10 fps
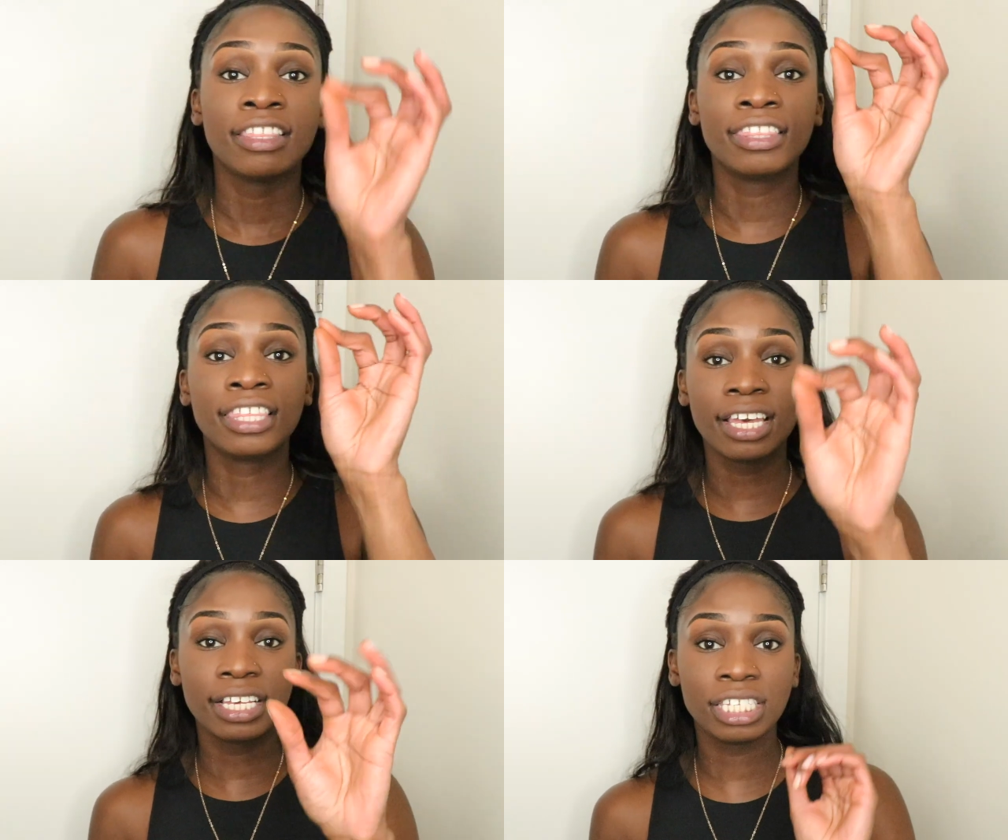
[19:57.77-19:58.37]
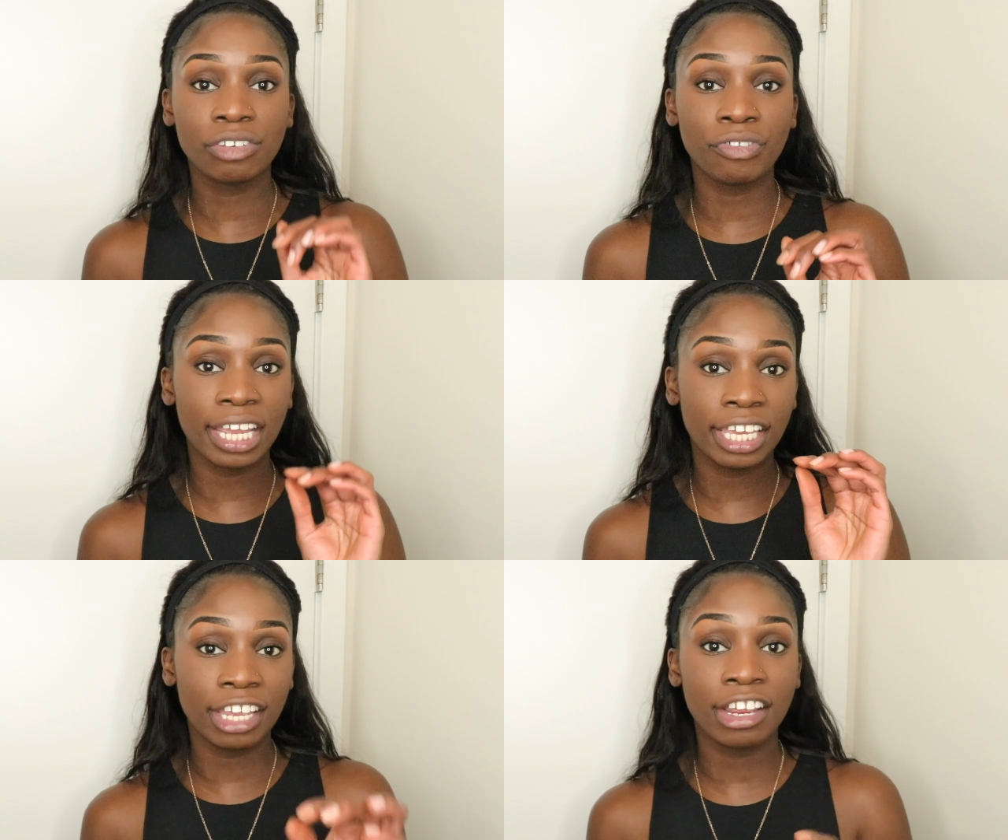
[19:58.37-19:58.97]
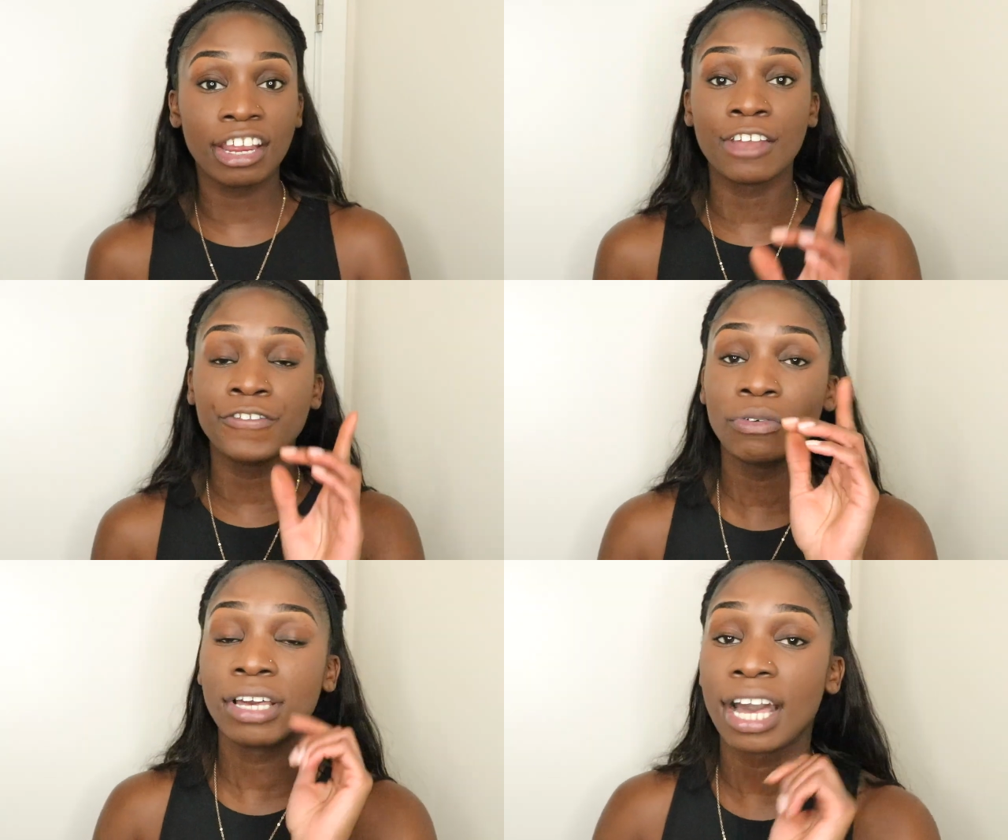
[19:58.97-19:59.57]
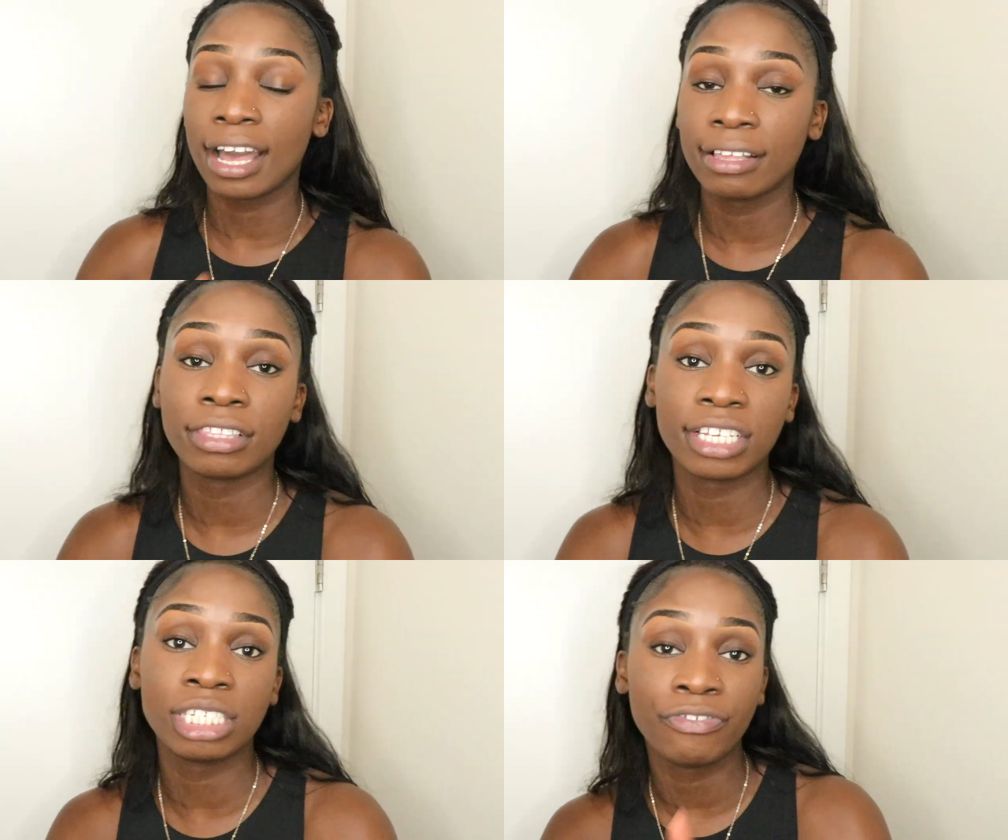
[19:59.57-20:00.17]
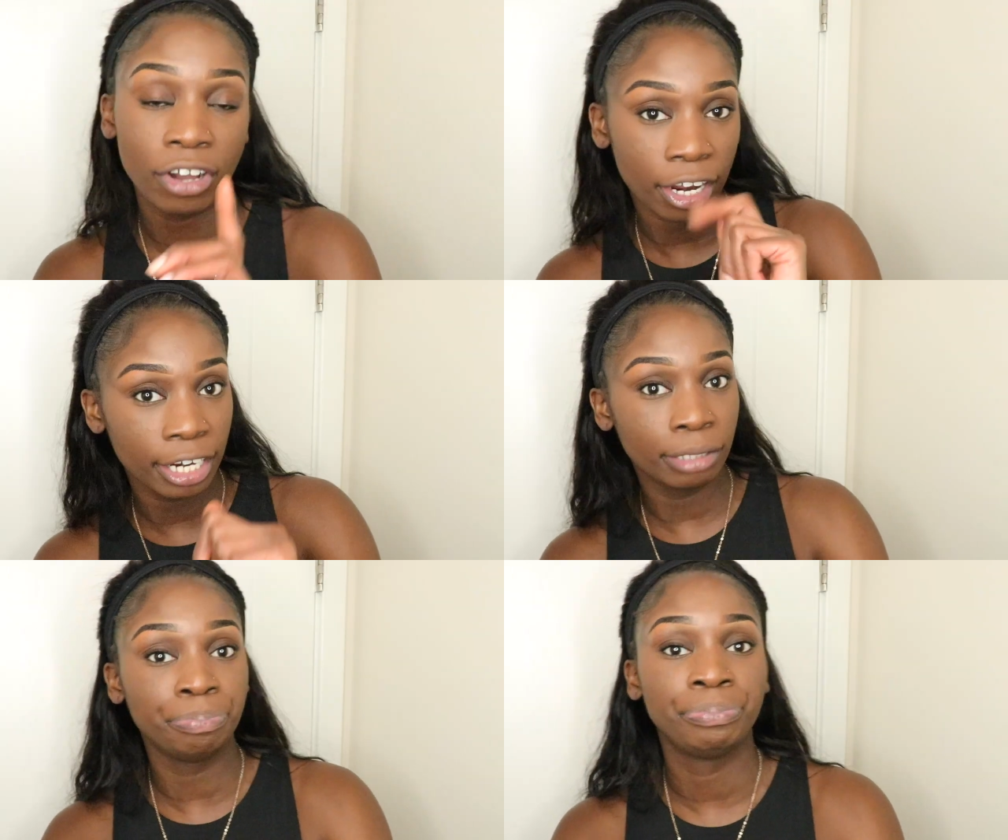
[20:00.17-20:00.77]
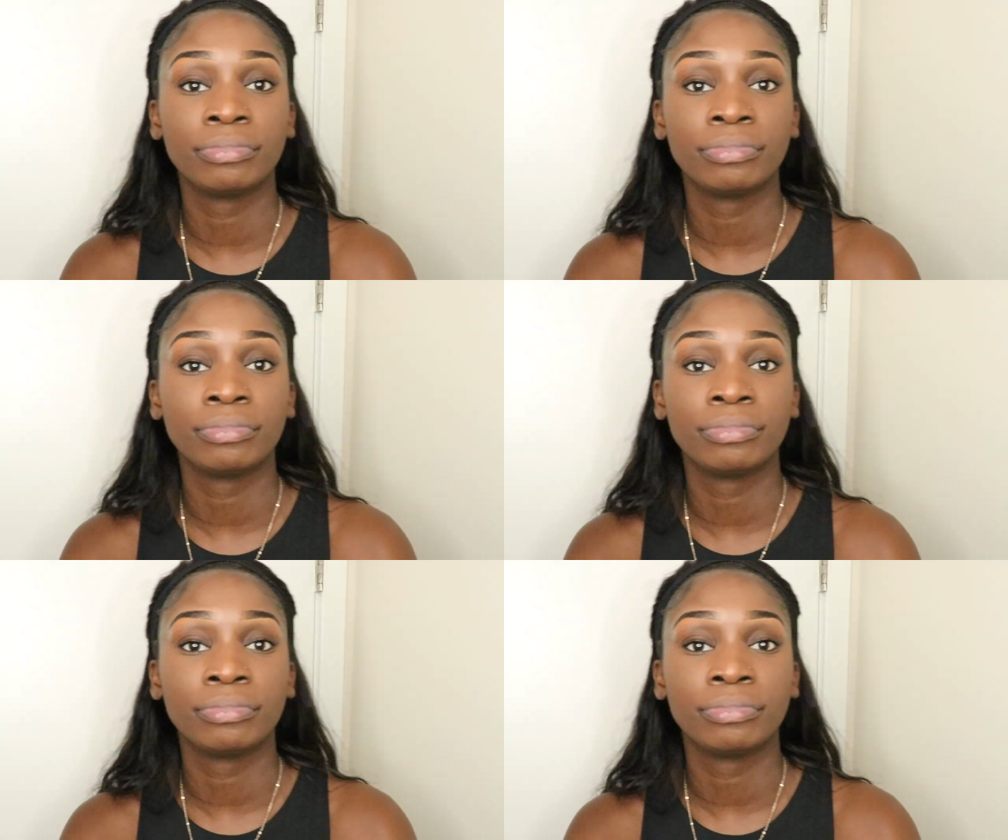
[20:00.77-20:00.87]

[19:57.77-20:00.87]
This right here, if you got this far,